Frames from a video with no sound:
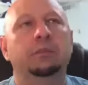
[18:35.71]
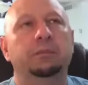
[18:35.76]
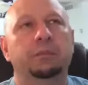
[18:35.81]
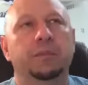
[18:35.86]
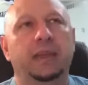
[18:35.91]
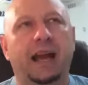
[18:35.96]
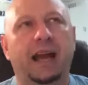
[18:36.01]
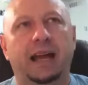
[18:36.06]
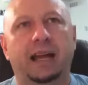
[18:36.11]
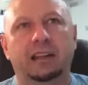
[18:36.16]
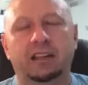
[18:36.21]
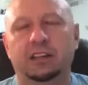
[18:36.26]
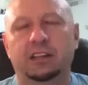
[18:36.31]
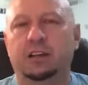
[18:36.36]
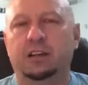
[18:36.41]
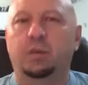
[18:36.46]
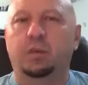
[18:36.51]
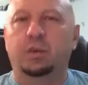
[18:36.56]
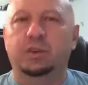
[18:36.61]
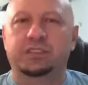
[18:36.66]
Not, you
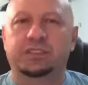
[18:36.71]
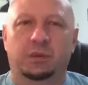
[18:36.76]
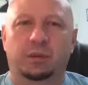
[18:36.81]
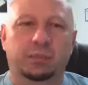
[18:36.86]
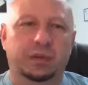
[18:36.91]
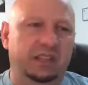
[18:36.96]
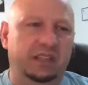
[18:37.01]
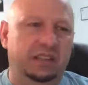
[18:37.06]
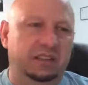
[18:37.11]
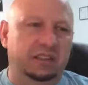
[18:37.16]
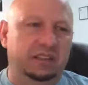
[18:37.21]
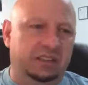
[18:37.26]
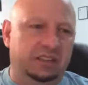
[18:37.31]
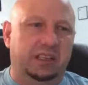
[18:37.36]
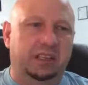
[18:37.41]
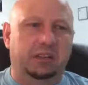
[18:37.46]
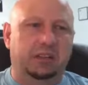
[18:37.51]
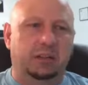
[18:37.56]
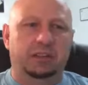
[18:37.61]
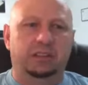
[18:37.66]
know, when somebody is
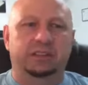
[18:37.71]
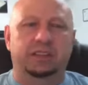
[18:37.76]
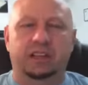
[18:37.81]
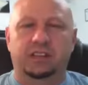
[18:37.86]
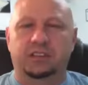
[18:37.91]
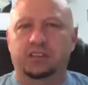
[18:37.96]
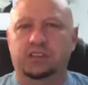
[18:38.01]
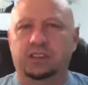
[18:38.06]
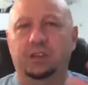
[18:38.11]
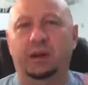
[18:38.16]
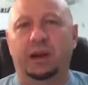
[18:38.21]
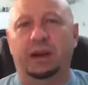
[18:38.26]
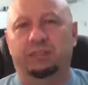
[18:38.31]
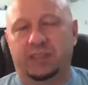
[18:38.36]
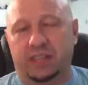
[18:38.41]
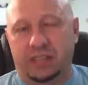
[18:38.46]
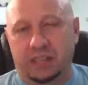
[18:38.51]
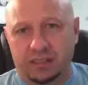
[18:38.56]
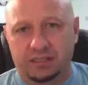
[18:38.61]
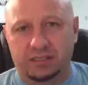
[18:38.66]
sick or addiction, you have
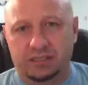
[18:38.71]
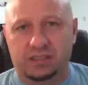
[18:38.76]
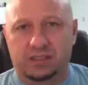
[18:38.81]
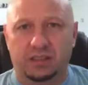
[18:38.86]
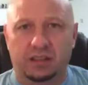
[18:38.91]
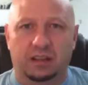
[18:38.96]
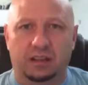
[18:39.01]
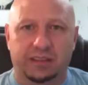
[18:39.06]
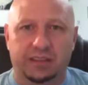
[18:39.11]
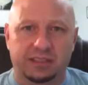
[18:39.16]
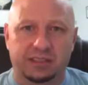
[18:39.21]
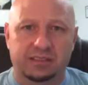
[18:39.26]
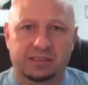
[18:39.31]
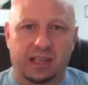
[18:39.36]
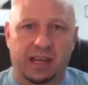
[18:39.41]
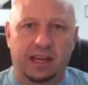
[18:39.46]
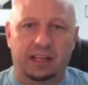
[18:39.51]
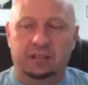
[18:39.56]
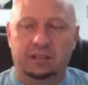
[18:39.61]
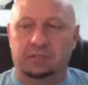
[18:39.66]
kids and all these
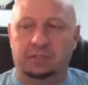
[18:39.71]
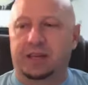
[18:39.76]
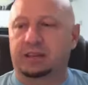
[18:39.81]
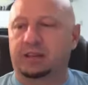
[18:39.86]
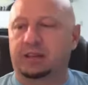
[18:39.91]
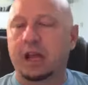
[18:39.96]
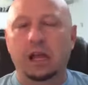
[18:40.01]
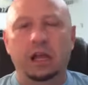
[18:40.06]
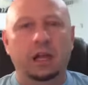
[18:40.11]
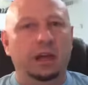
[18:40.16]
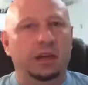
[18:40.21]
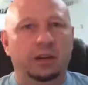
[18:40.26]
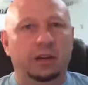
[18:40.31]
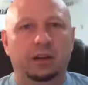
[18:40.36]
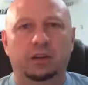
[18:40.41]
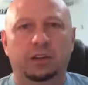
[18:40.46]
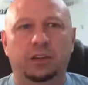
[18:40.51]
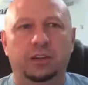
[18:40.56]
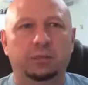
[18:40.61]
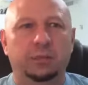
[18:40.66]
aspects. You
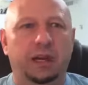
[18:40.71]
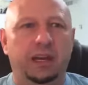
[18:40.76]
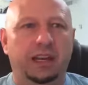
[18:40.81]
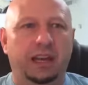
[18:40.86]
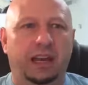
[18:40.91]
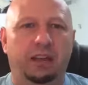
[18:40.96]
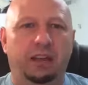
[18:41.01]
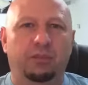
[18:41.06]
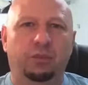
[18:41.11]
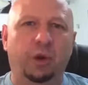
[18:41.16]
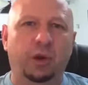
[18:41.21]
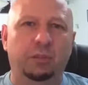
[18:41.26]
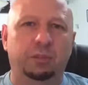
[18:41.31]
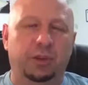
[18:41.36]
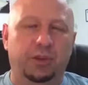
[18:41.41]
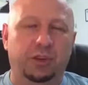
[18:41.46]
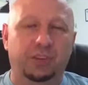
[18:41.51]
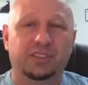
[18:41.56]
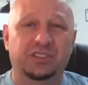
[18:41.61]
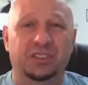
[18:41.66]
know, you might have one
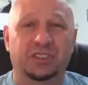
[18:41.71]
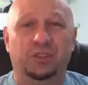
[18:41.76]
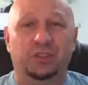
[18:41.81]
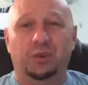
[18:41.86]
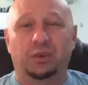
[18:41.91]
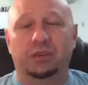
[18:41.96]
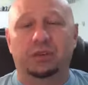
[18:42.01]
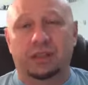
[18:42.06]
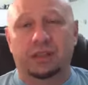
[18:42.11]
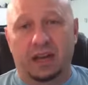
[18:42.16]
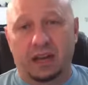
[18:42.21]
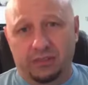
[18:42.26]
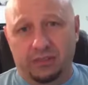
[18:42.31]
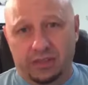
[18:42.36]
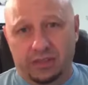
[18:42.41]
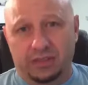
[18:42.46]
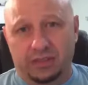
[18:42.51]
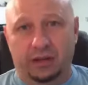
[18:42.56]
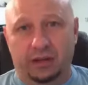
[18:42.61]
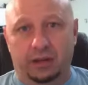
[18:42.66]
person doing
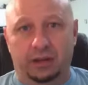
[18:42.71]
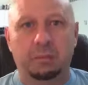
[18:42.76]
everything.